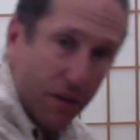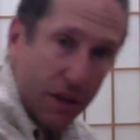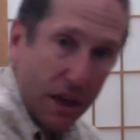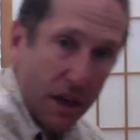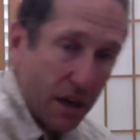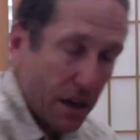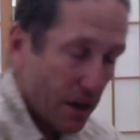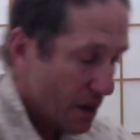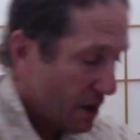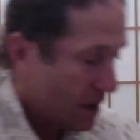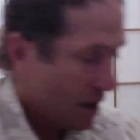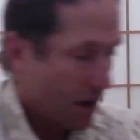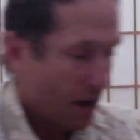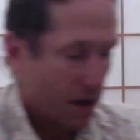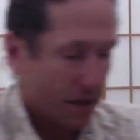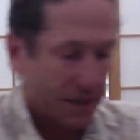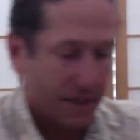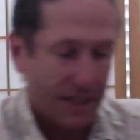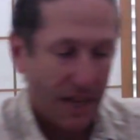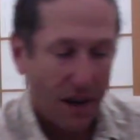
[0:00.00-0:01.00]
the
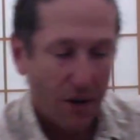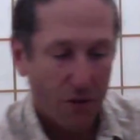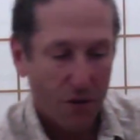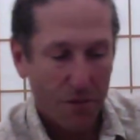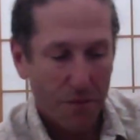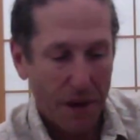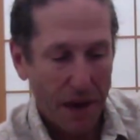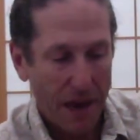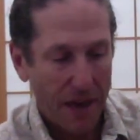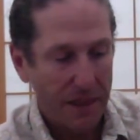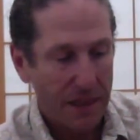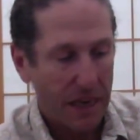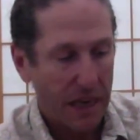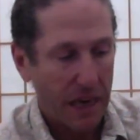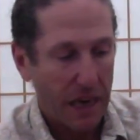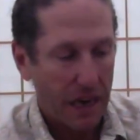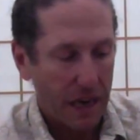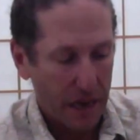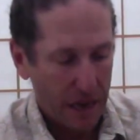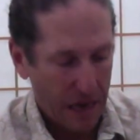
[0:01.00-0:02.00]
sacrum and
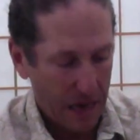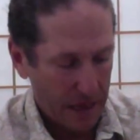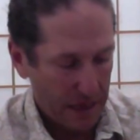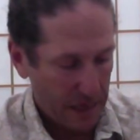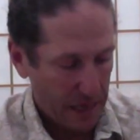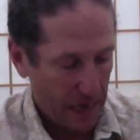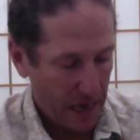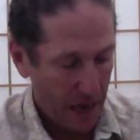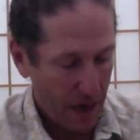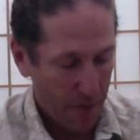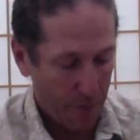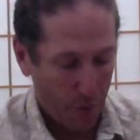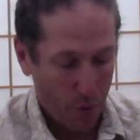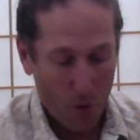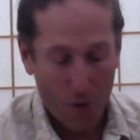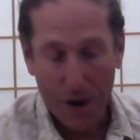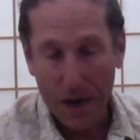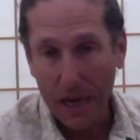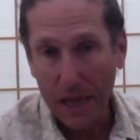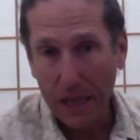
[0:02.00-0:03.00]
the hip
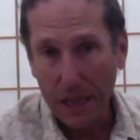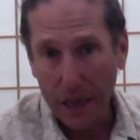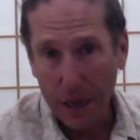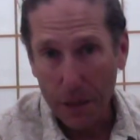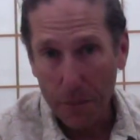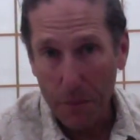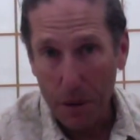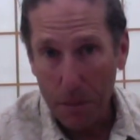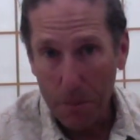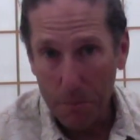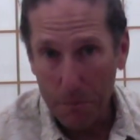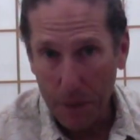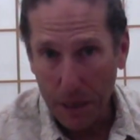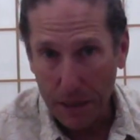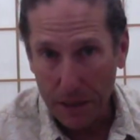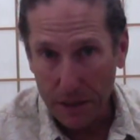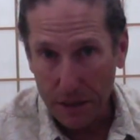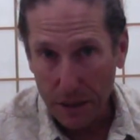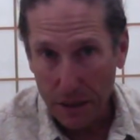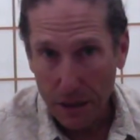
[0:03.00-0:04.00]
or ilium
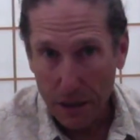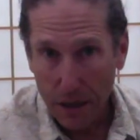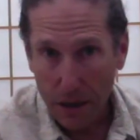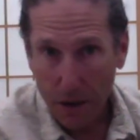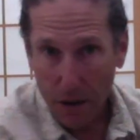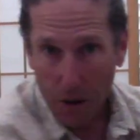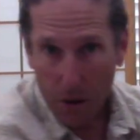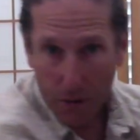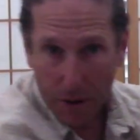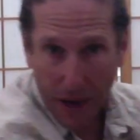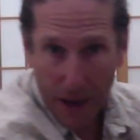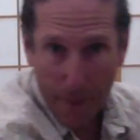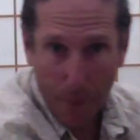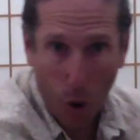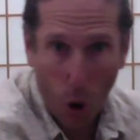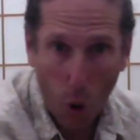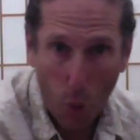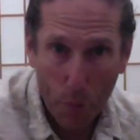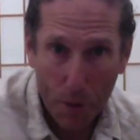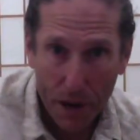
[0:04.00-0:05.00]
meet. Okay, I'm
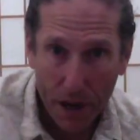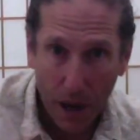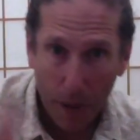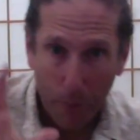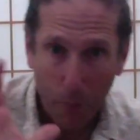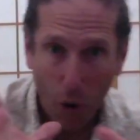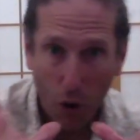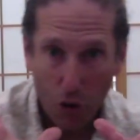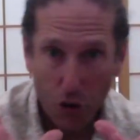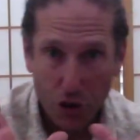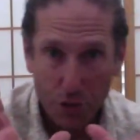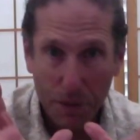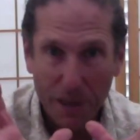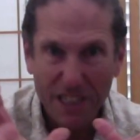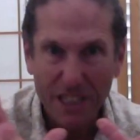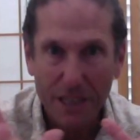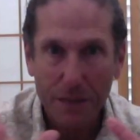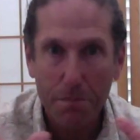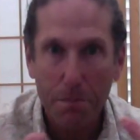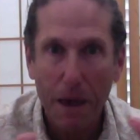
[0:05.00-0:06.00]
opening up all the
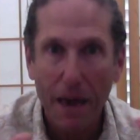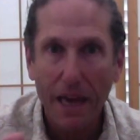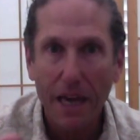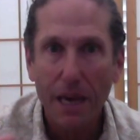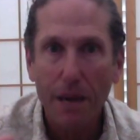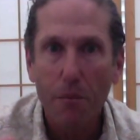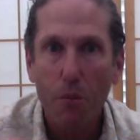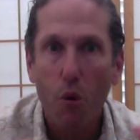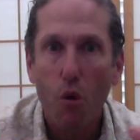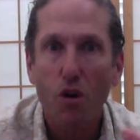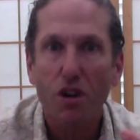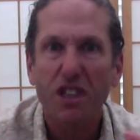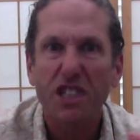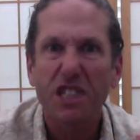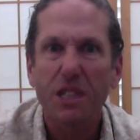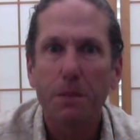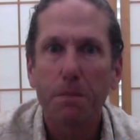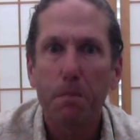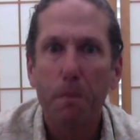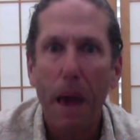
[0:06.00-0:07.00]
spaces, making more
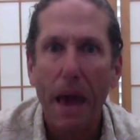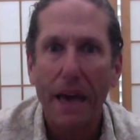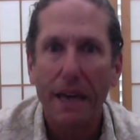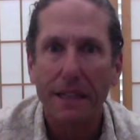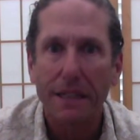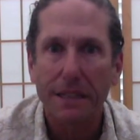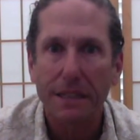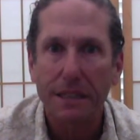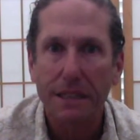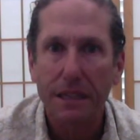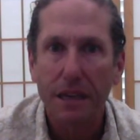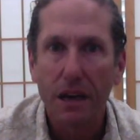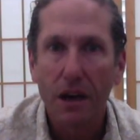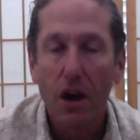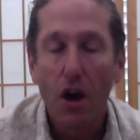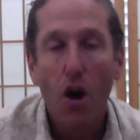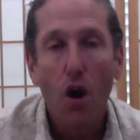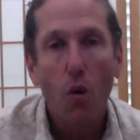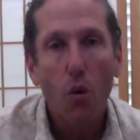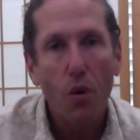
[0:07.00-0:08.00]
space
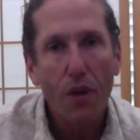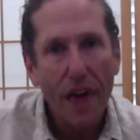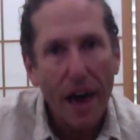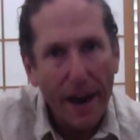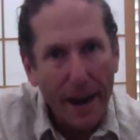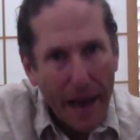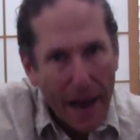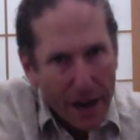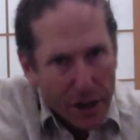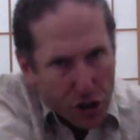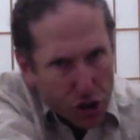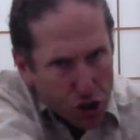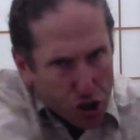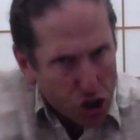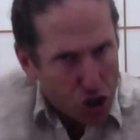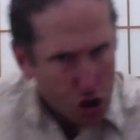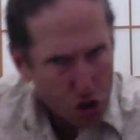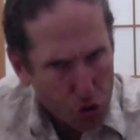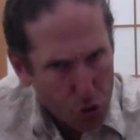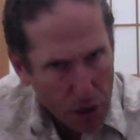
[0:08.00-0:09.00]
without actually
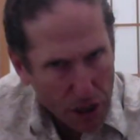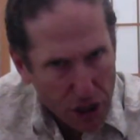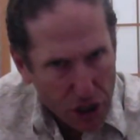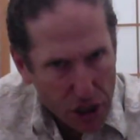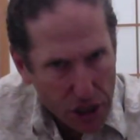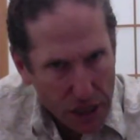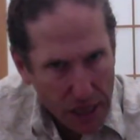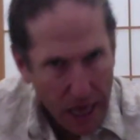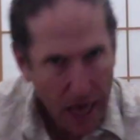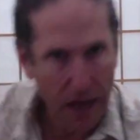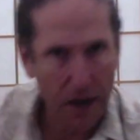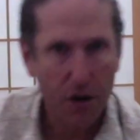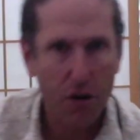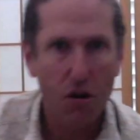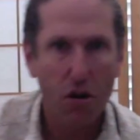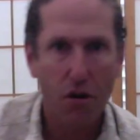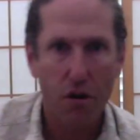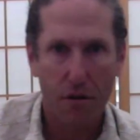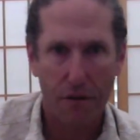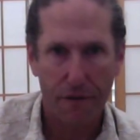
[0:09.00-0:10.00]
stretching that
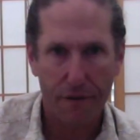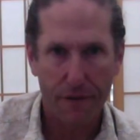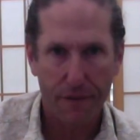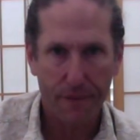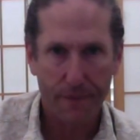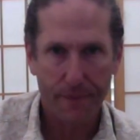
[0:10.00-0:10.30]
nerve.